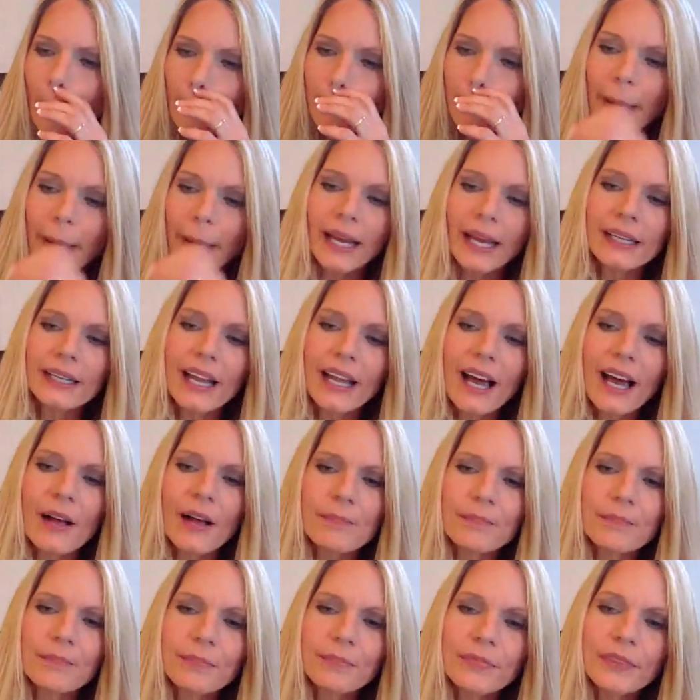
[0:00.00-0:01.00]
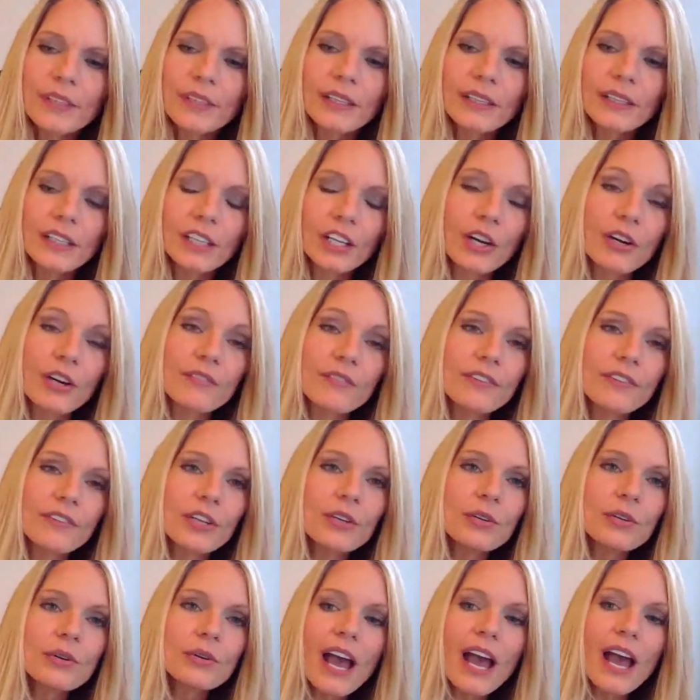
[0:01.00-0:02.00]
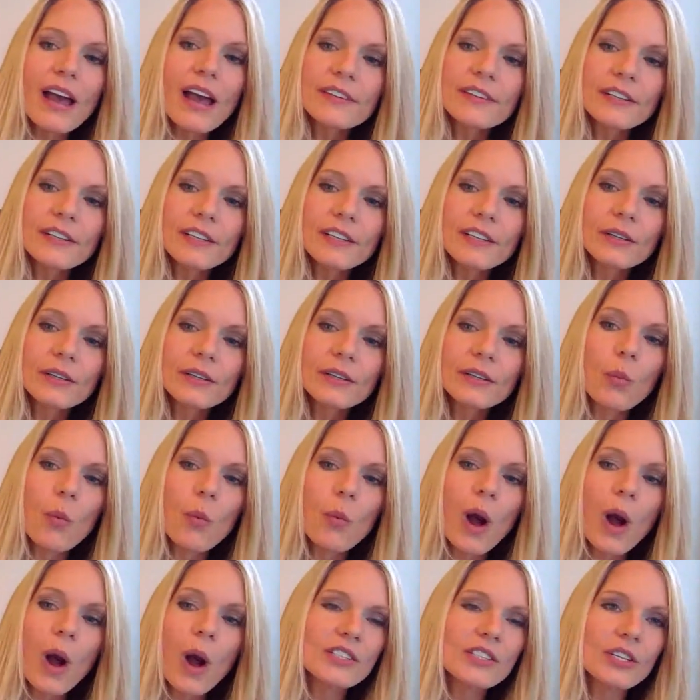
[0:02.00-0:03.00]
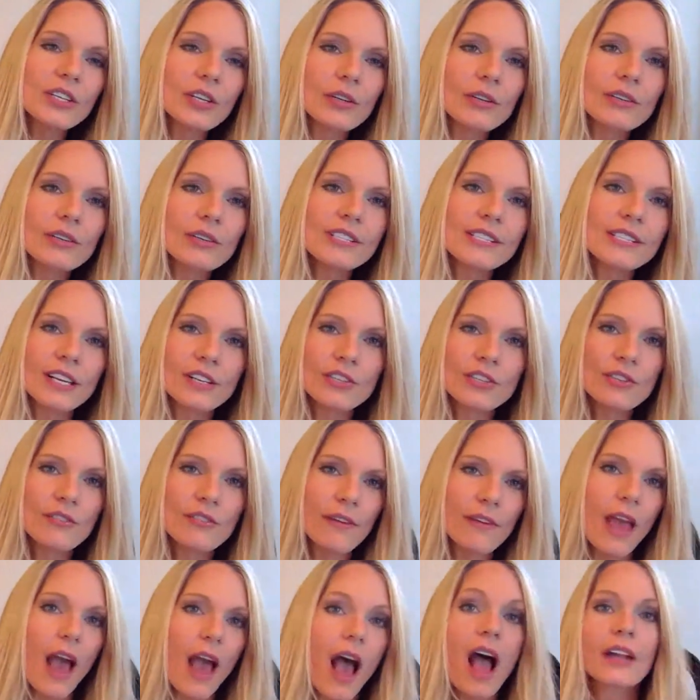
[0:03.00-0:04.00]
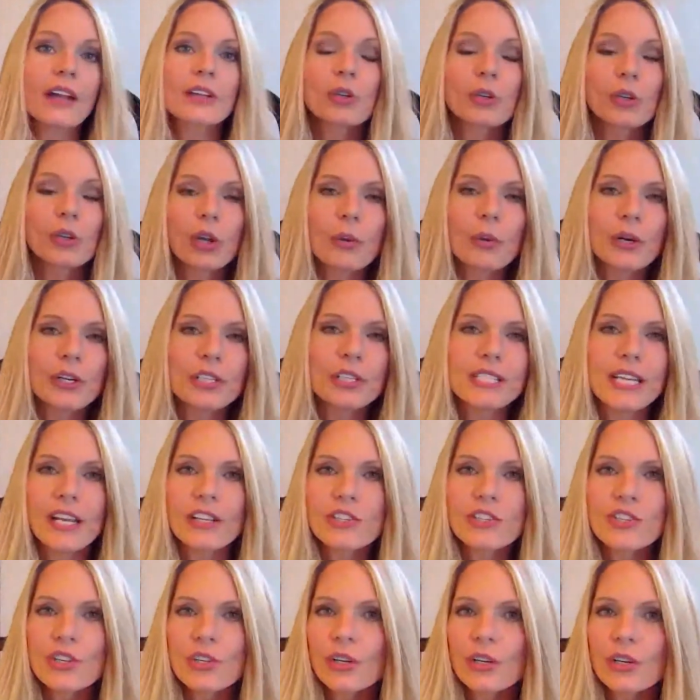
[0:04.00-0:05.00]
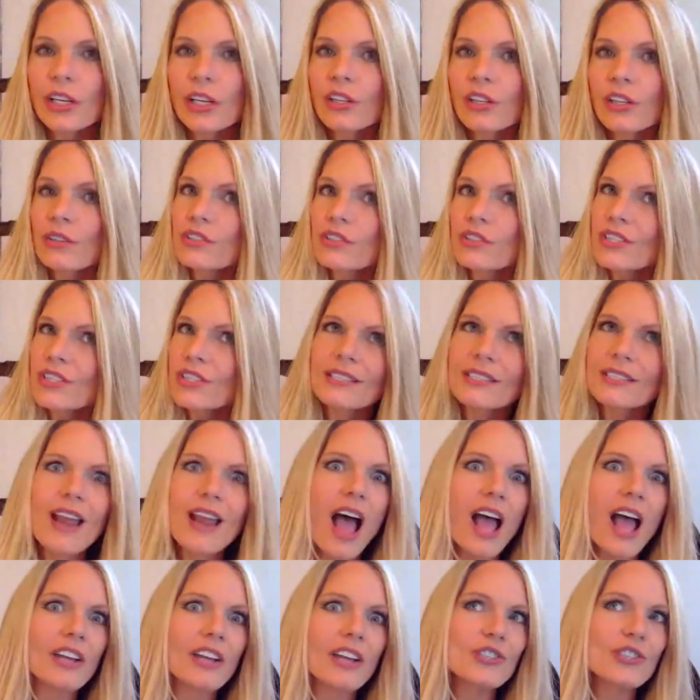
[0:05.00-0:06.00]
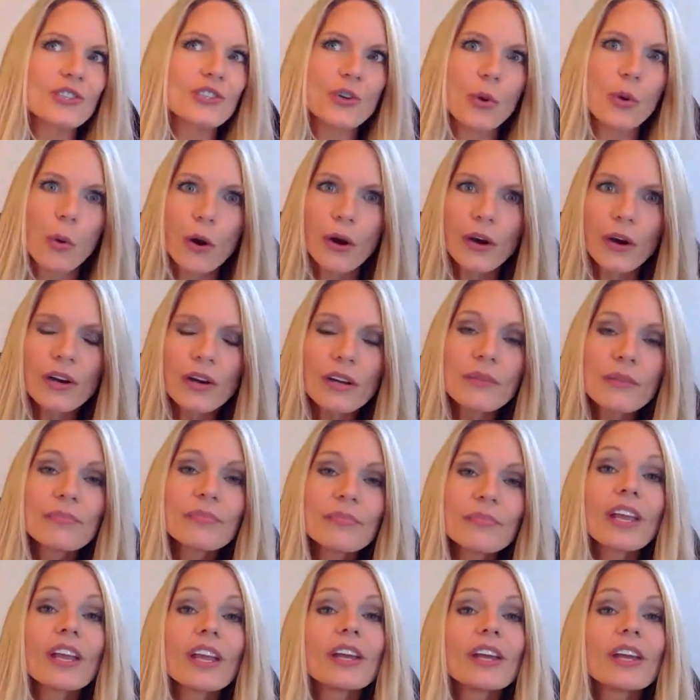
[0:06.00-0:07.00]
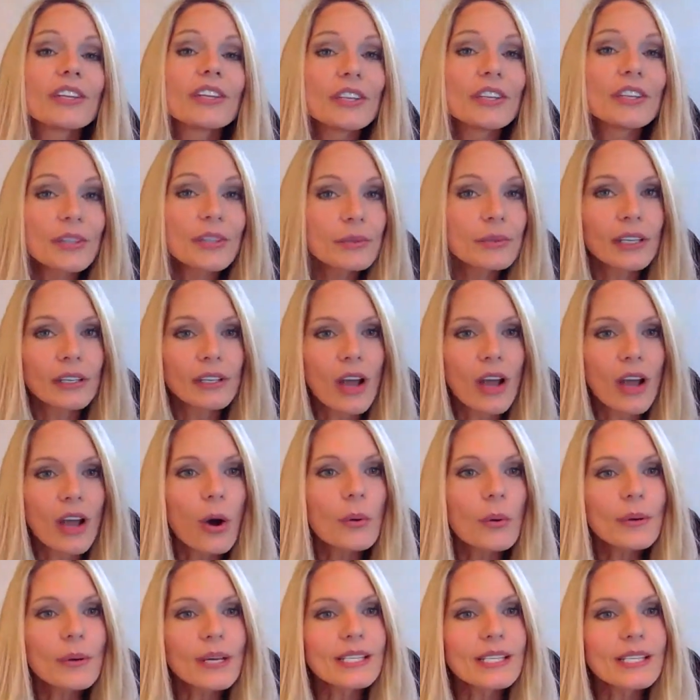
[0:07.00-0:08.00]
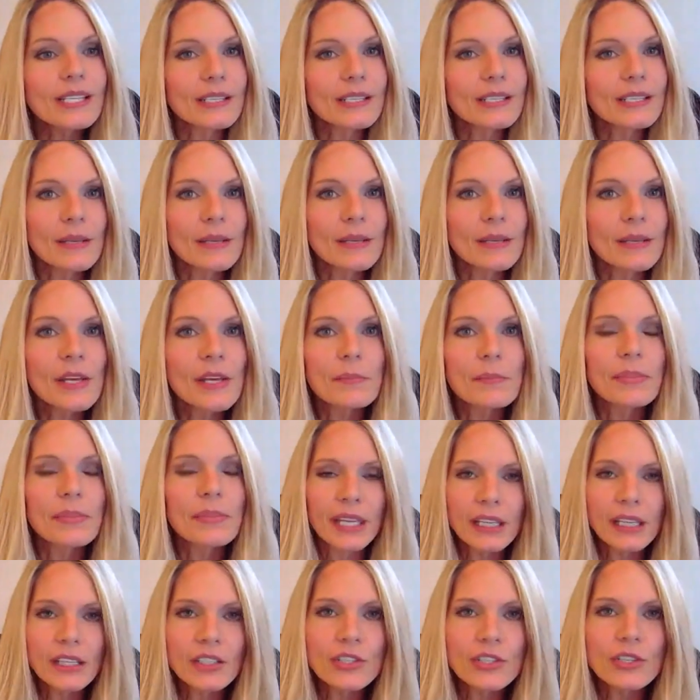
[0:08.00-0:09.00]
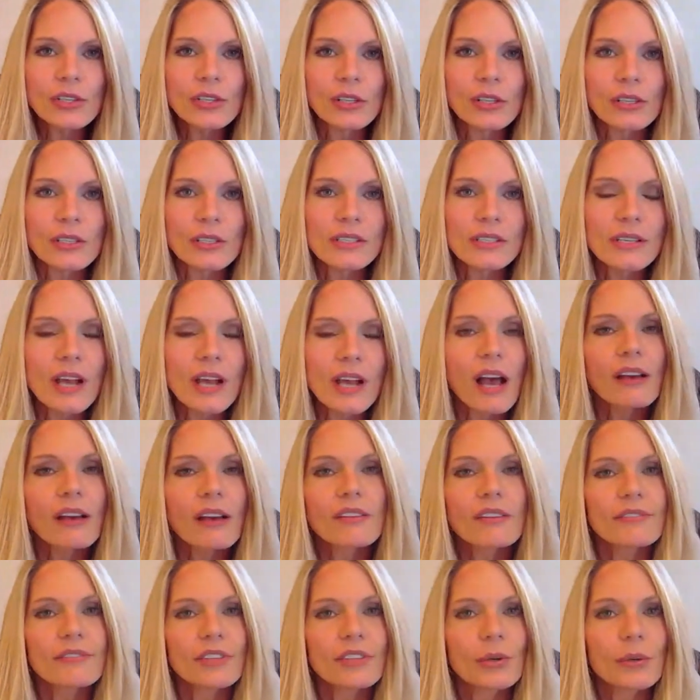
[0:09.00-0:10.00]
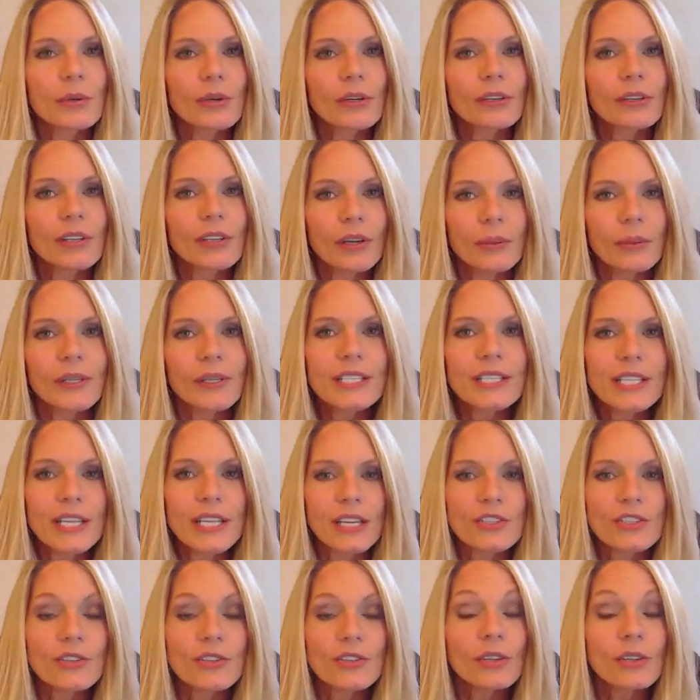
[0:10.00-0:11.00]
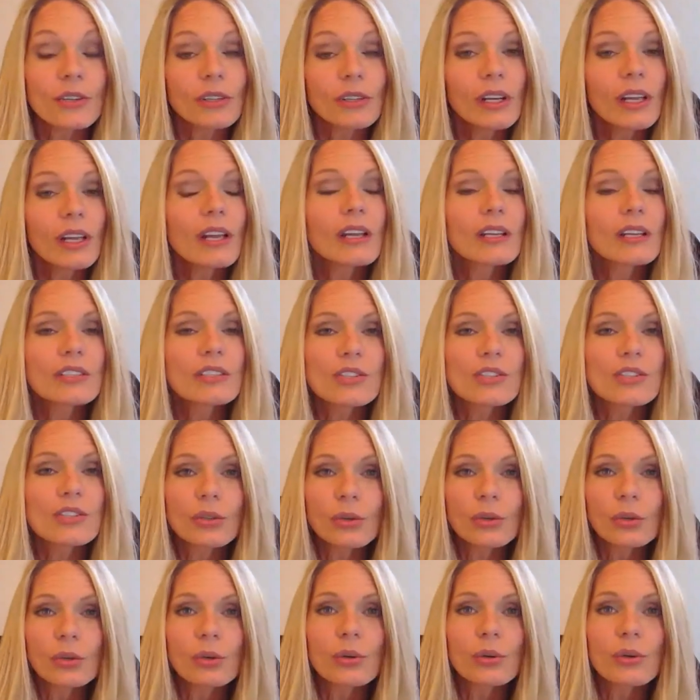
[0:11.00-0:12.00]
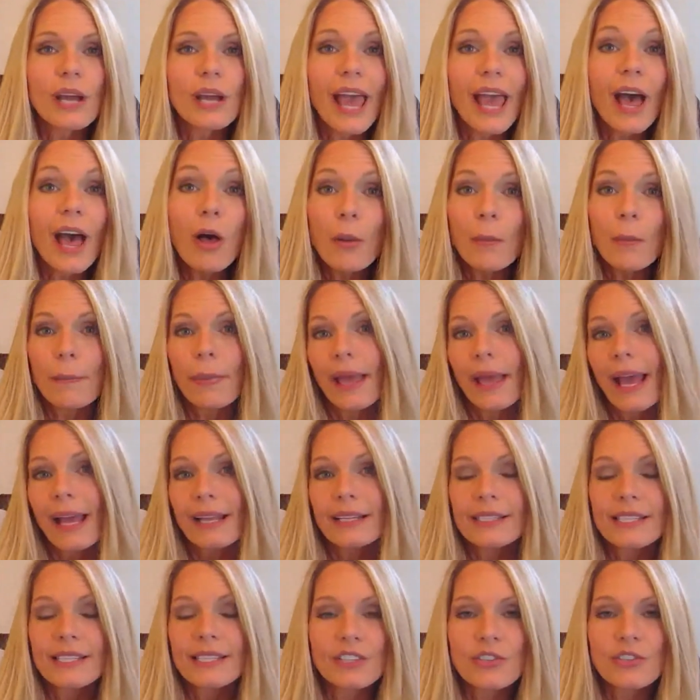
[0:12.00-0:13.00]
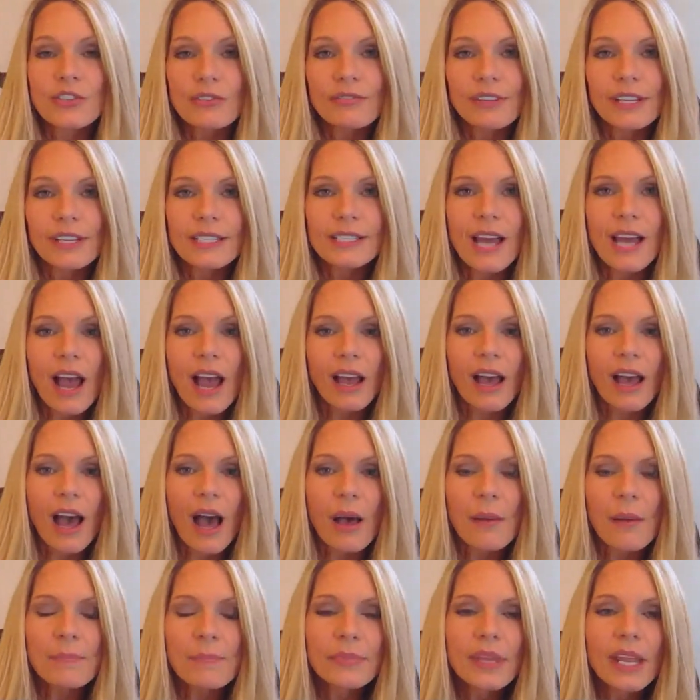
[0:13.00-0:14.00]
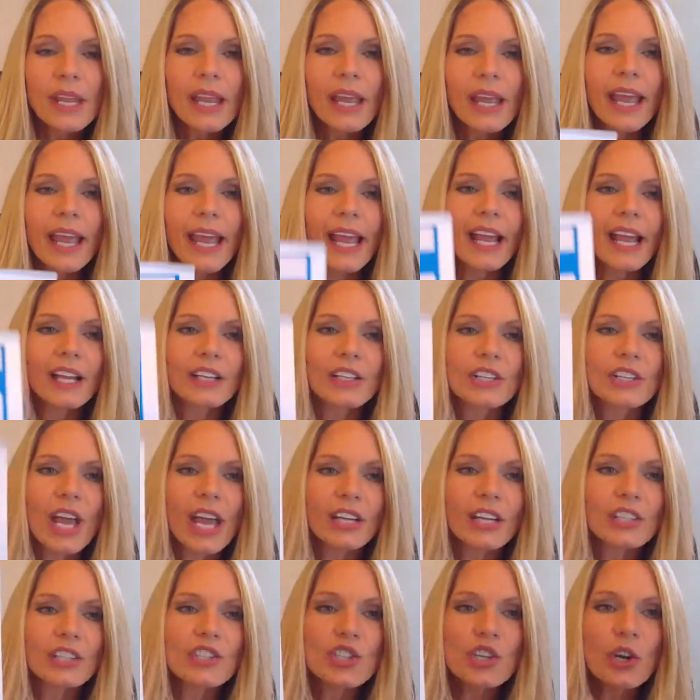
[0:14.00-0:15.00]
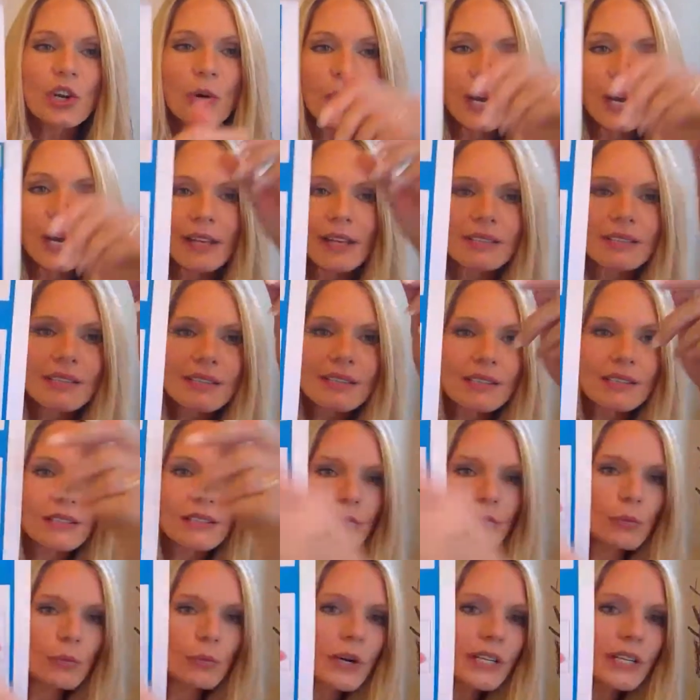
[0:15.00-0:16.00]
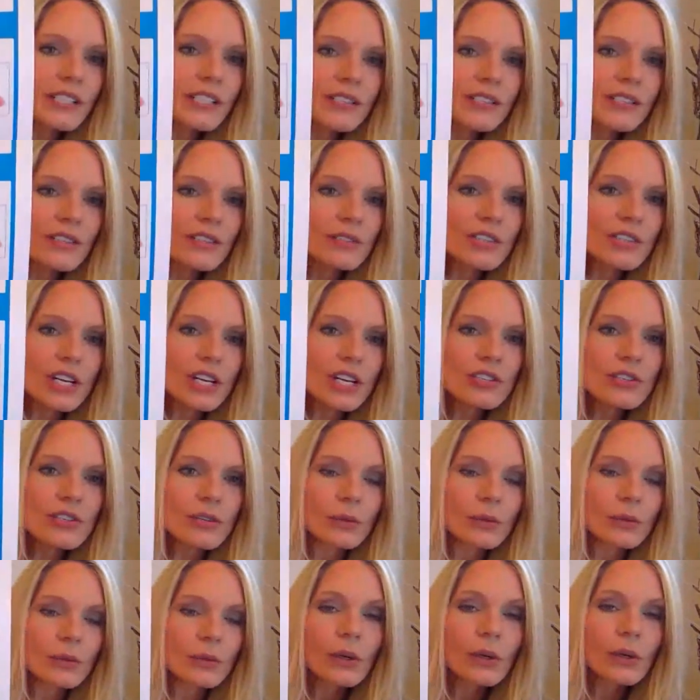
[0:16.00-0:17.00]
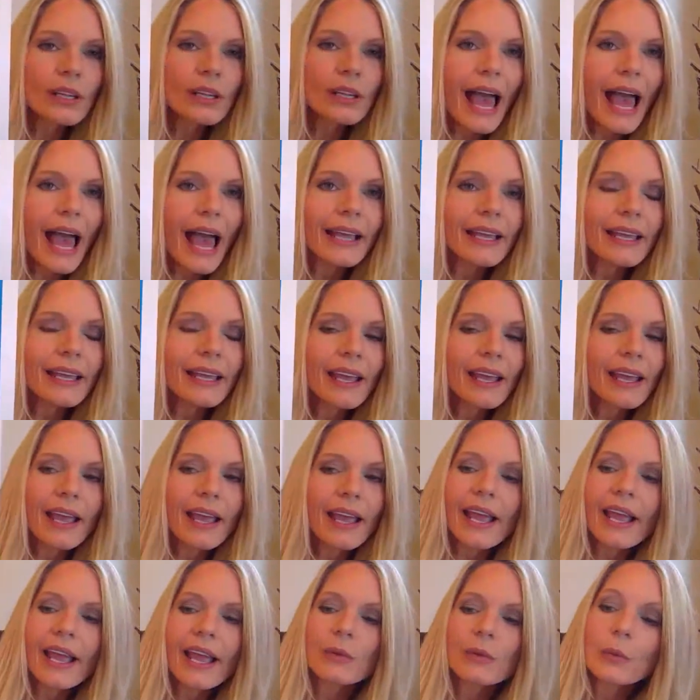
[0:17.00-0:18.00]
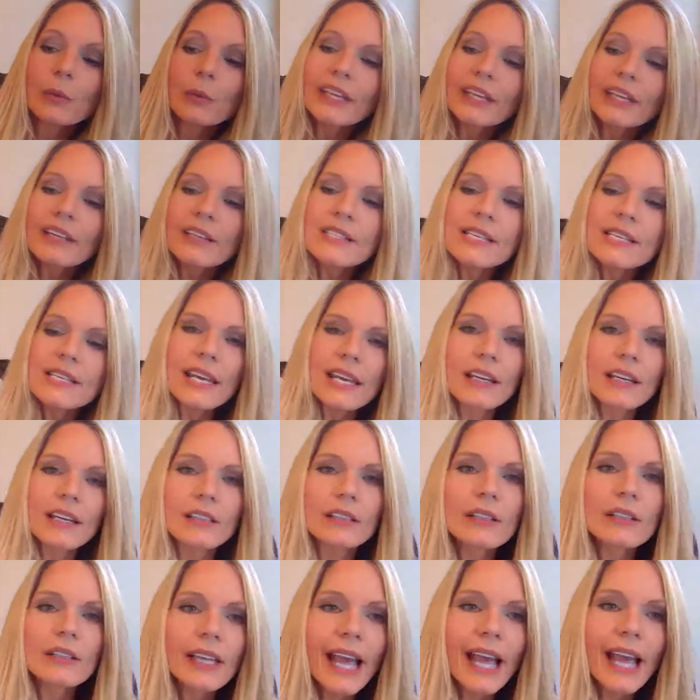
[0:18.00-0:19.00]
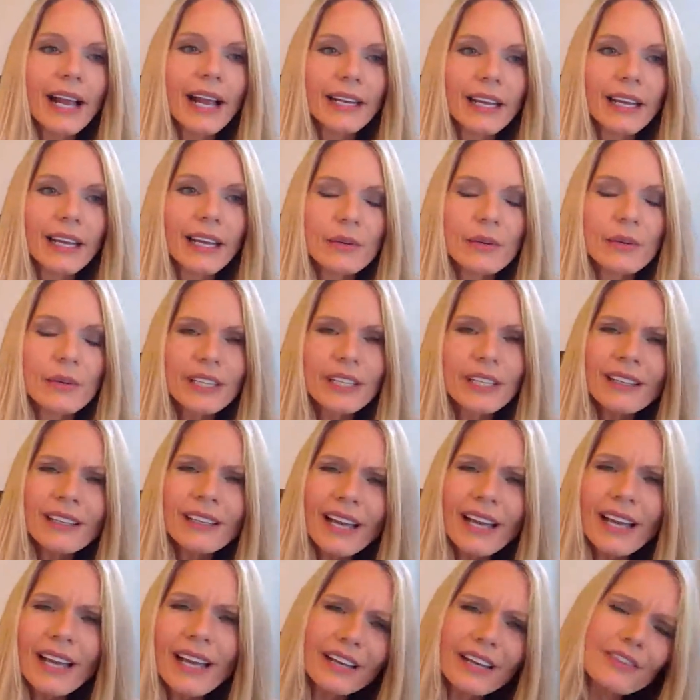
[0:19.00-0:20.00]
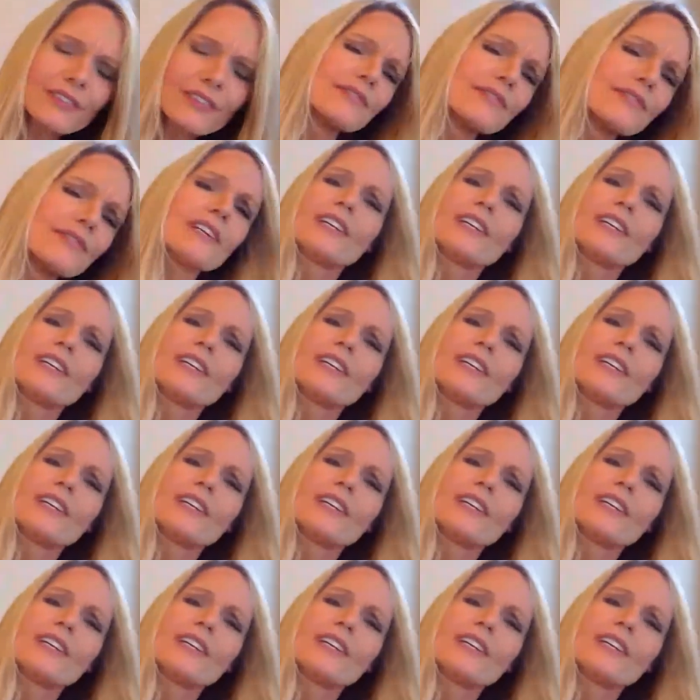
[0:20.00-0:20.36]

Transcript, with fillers: But you know, if you ever want to use DenSureFit on your lower denture and you're just not sure, you can always email pictures of your lower denture to help@denturefit.com and show us what does your denture look like, and we can take a look at it and we can kind of